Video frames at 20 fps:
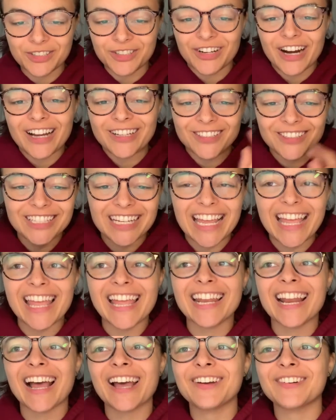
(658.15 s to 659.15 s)
around and
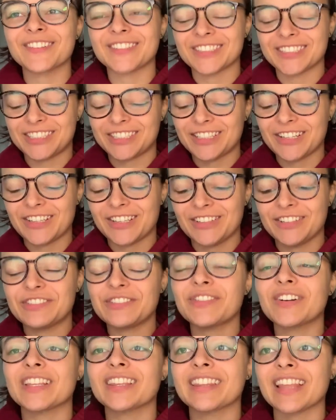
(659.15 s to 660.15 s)
I will show you
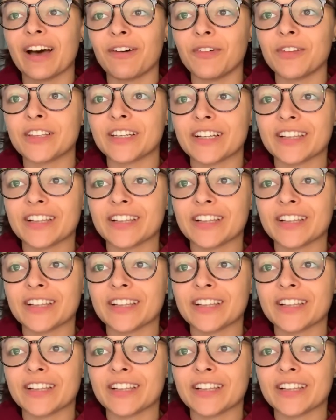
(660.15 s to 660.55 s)
what that will look